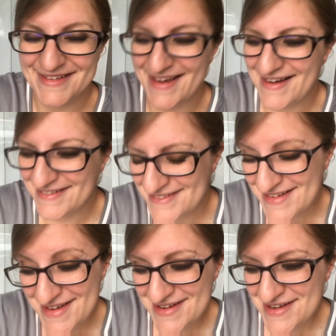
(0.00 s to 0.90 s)
Yeah,
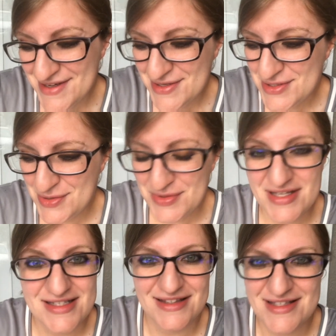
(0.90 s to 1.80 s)
so
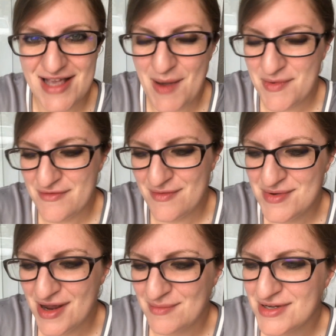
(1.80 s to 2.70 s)
things like this happen
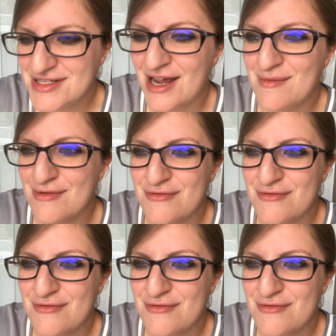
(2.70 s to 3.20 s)
from time to time,